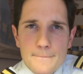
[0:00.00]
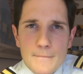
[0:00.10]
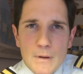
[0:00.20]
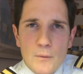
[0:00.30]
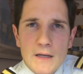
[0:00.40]

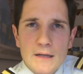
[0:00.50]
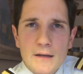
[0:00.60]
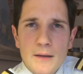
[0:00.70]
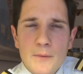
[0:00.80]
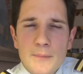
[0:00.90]
Where did
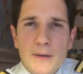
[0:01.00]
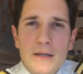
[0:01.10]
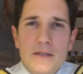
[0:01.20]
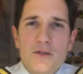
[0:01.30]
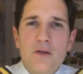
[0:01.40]
I get my
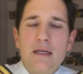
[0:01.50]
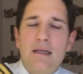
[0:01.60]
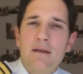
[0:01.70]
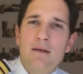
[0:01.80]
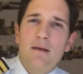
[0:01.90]
pilot
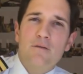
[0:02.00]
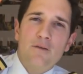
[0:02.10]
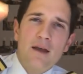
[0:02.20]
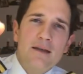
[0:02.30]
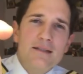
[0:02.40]
training?
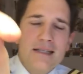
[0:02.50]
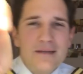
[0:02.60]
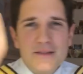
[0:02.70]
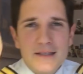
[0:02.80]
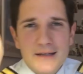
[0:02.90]
Flight
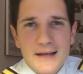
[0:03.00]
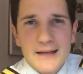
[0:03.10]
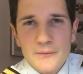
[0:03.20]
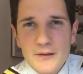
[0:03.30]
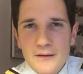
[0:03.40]
Safety
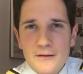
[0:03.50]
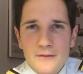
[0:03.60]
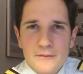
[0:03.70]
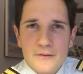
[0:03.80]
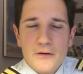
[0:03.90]
Academy
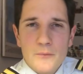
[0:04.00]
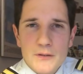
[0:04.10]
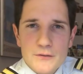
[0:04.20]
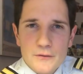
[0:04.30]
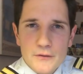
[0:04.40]
in Vero
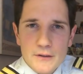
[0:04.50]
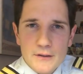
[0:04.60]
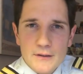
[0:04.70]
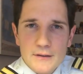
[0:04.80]
Beach, Florida.